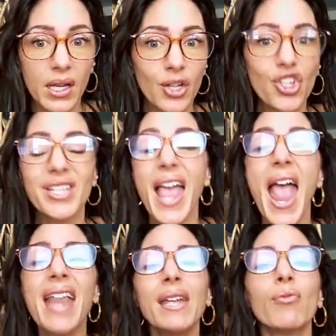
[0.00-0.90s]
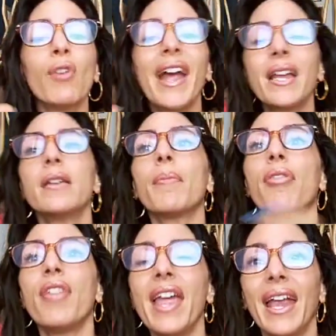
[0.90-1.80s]
Just any random
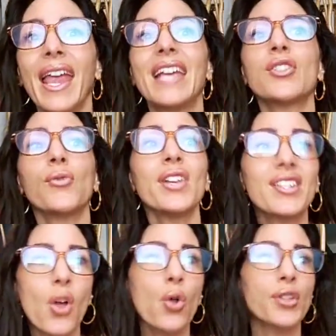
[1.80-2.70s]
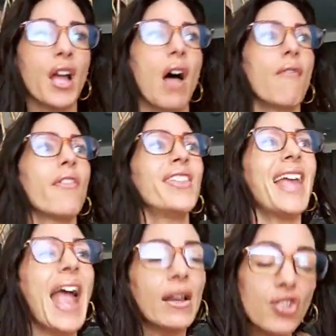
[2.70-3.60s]
thing is a result of the
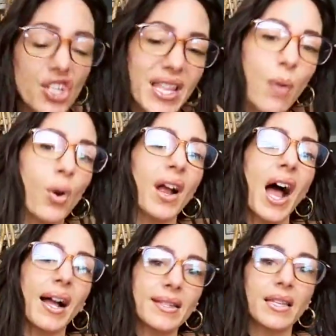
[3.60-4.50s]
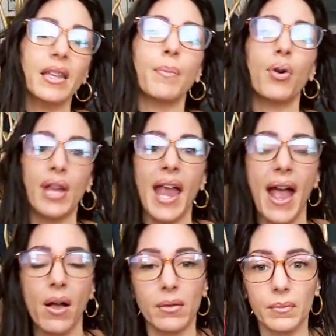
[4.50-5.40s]
energy that we're constantly putting
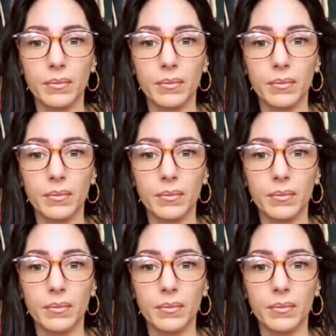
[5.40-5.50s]
out.